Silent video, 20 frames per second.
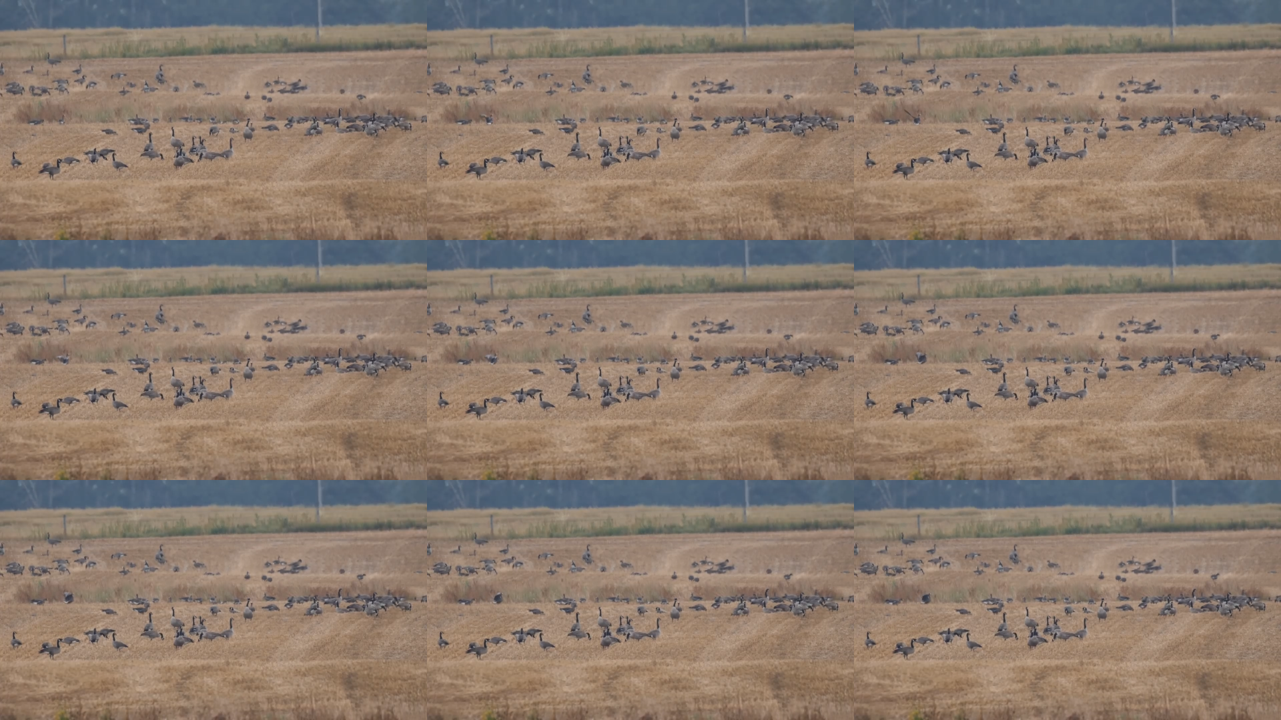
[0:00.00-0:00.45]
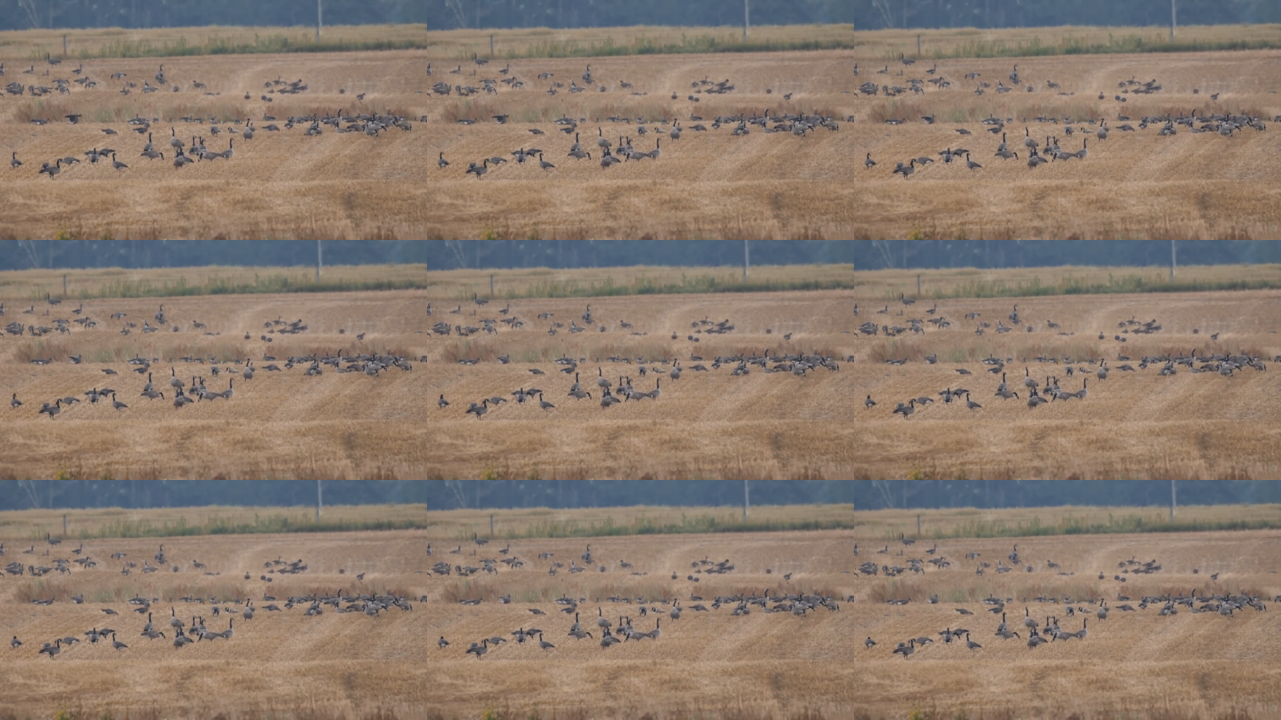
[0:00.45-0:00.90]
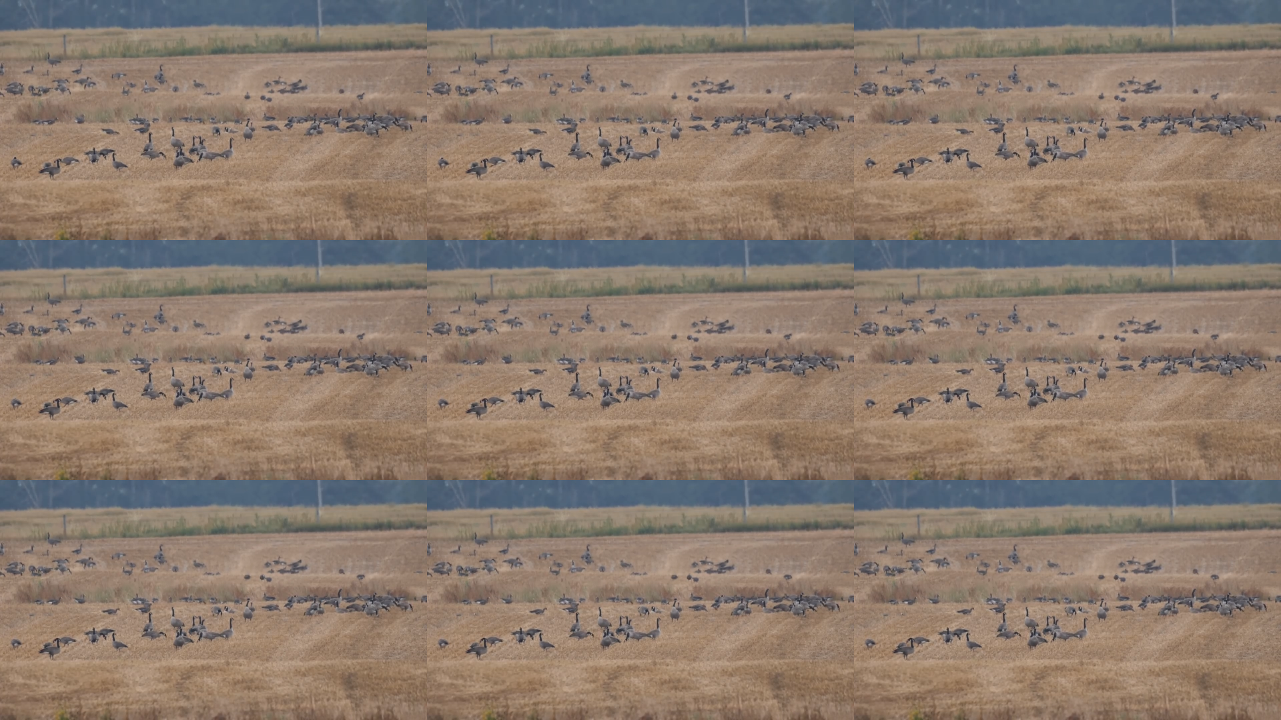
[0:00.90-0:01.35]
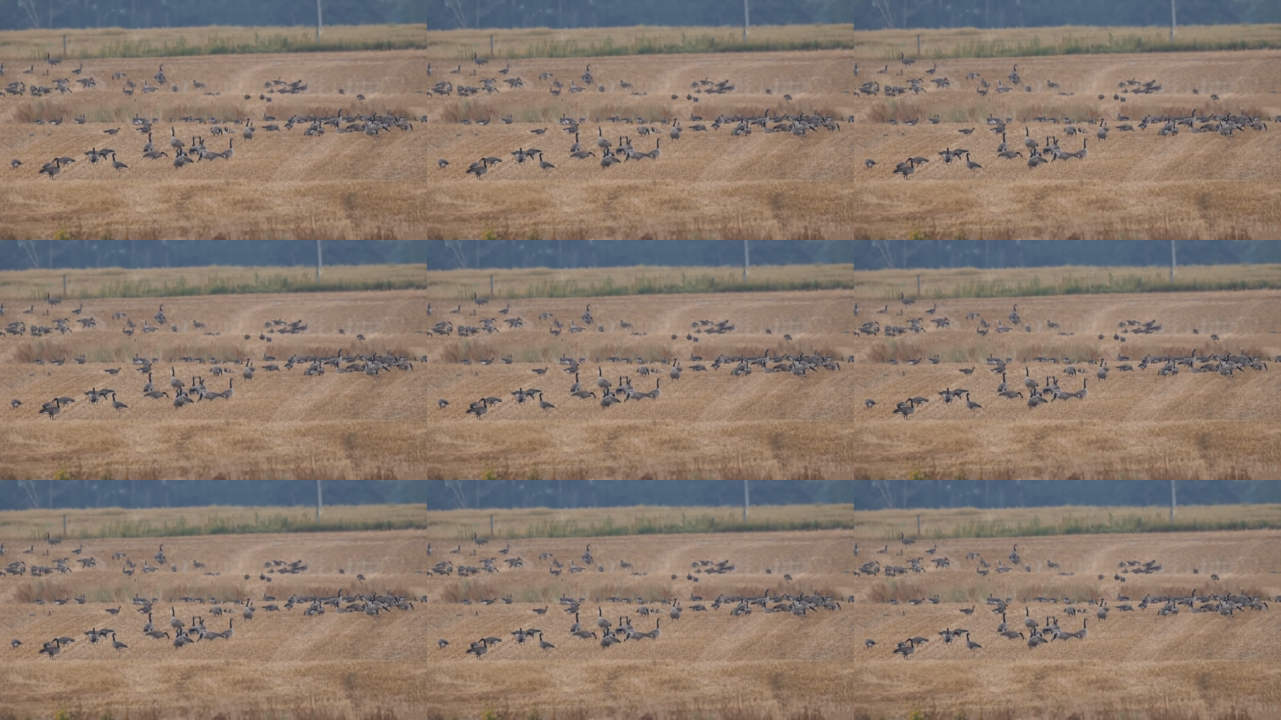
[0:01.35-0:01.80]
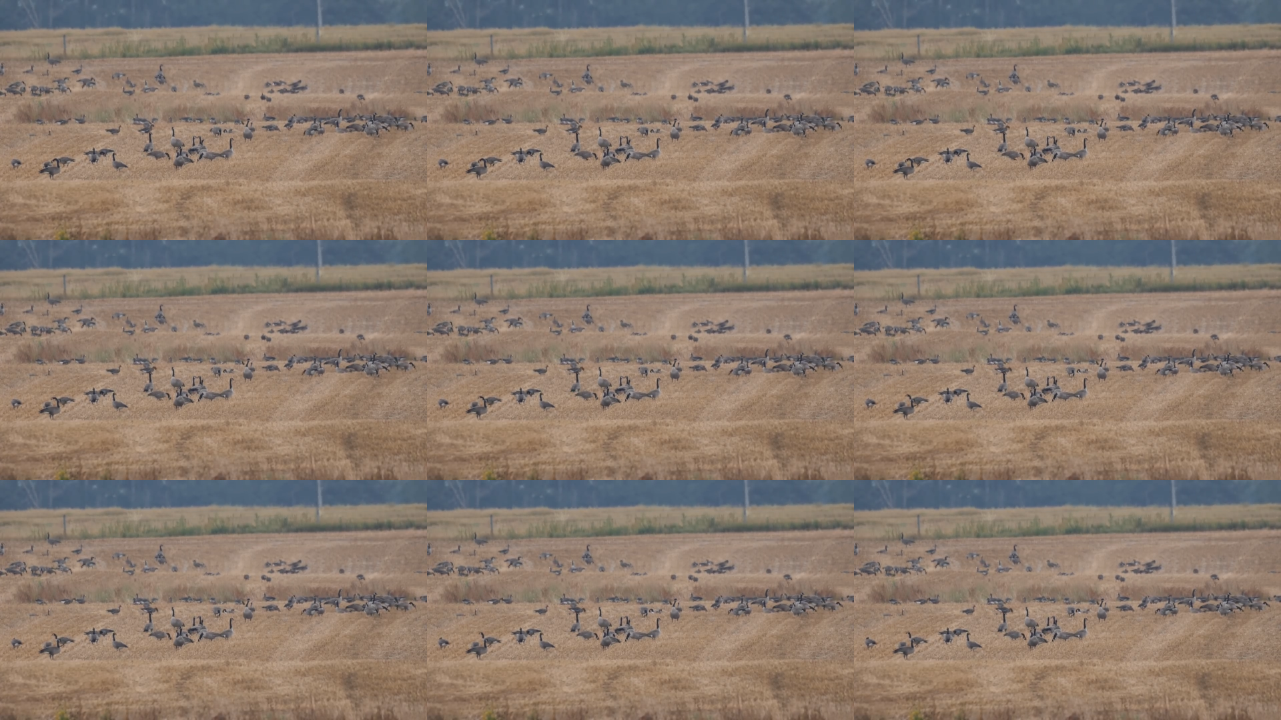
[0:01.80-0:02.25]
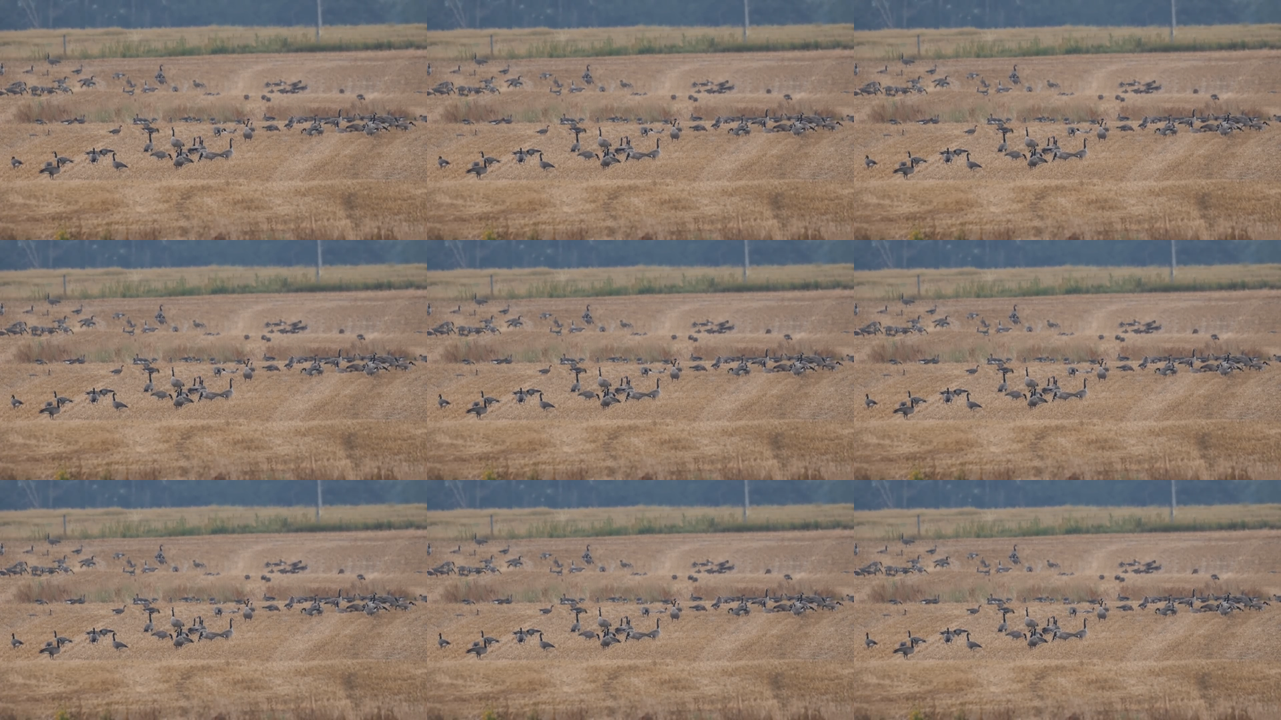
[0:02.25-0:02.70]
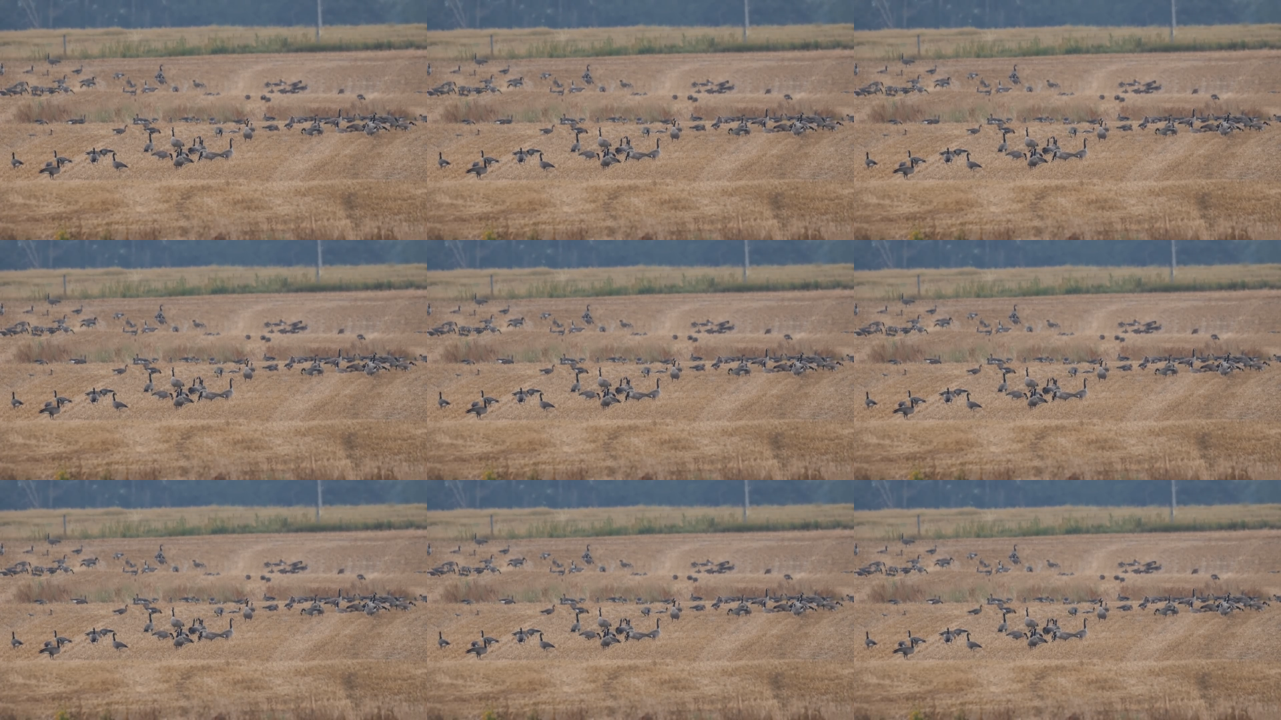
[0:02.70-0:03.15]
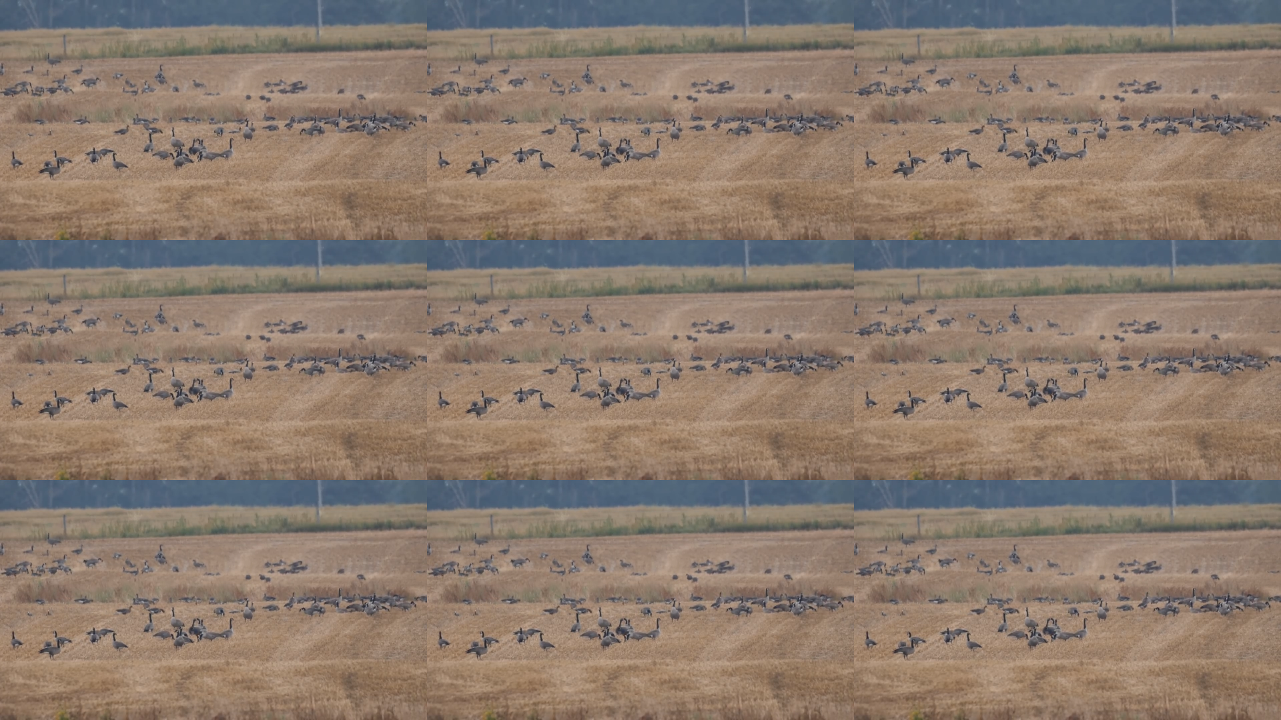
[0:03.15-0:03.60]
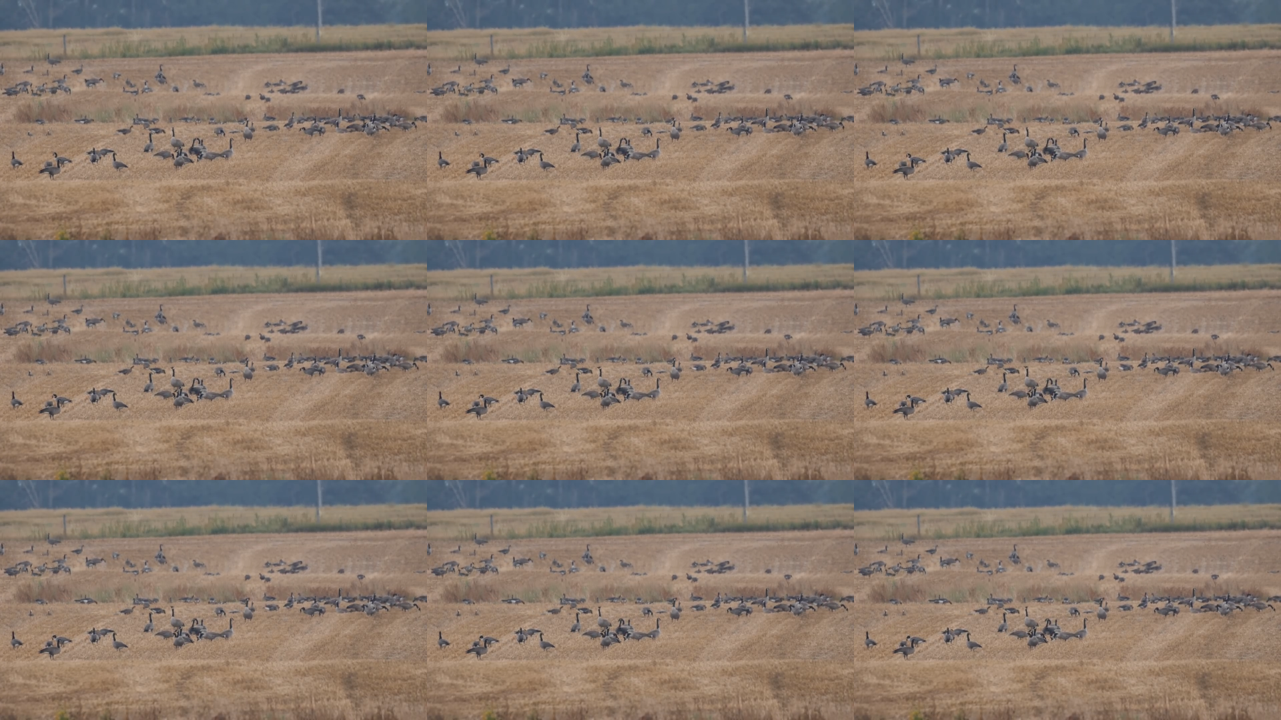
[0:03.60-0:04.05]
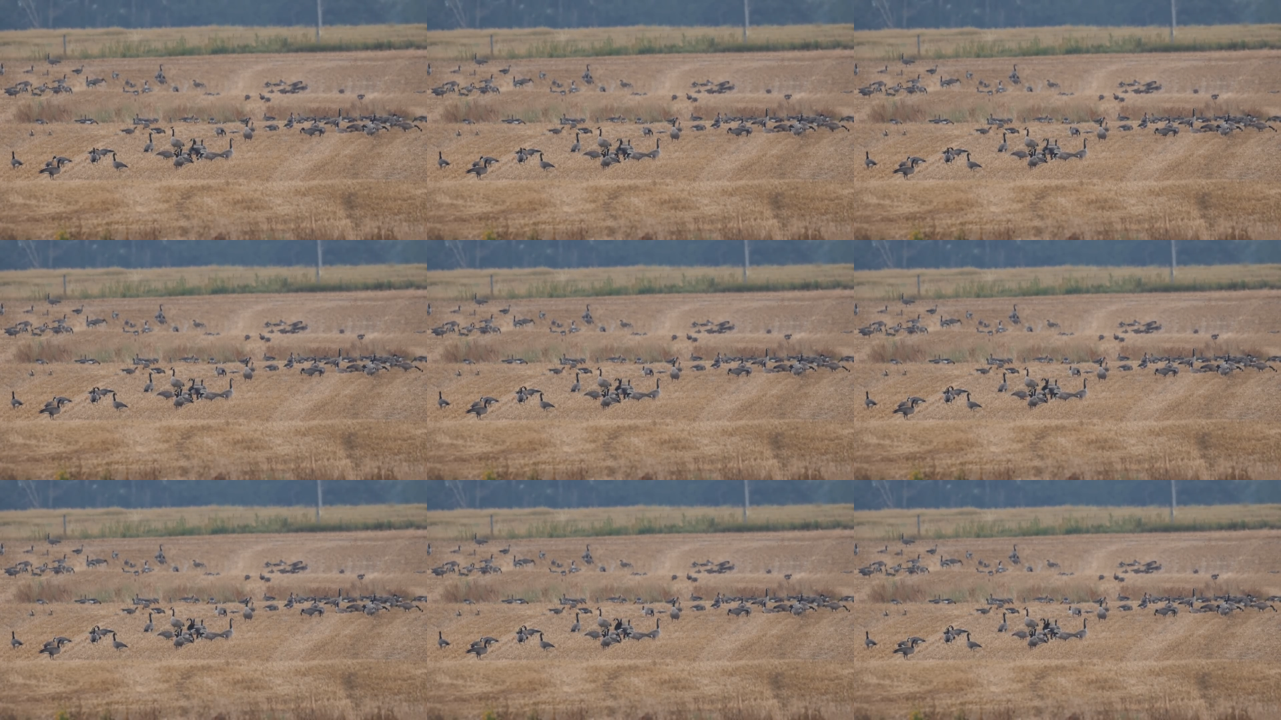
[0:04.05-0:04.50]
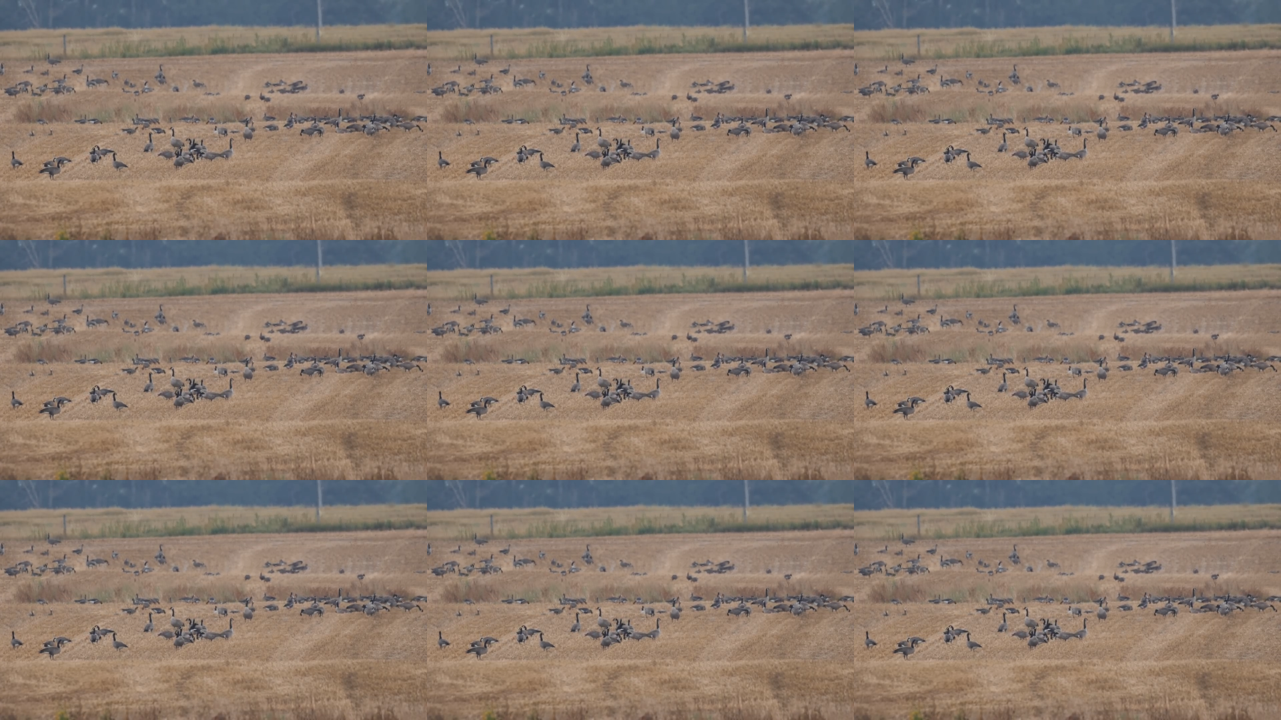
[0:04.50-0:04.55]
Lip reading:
(no speaker visible)